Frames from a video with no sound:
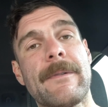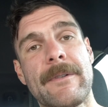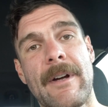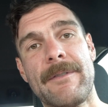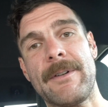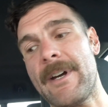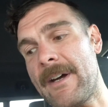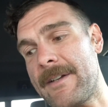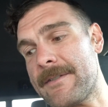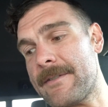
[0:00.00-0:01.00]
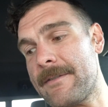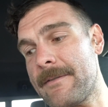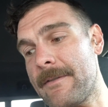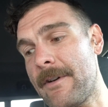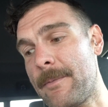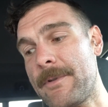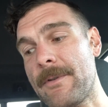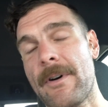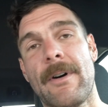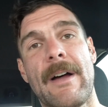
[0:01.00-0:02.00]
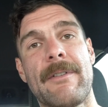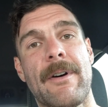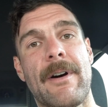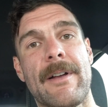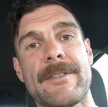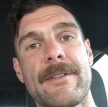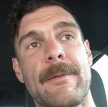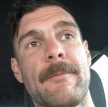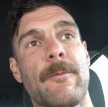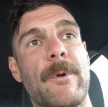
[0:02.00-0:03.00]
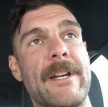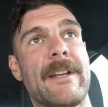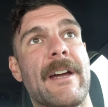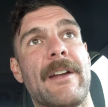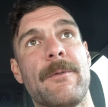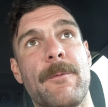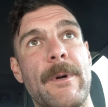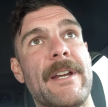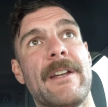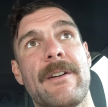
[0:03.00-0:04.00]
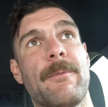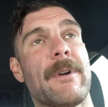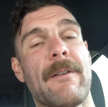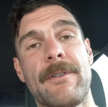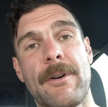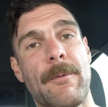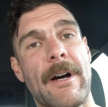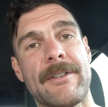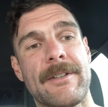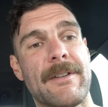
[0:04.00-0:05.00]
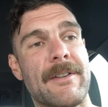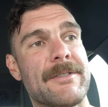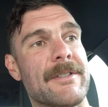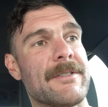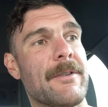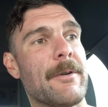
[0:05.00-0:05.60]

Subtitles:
love you guys. Hope you all have an awesome week. Whenever you're watching this, just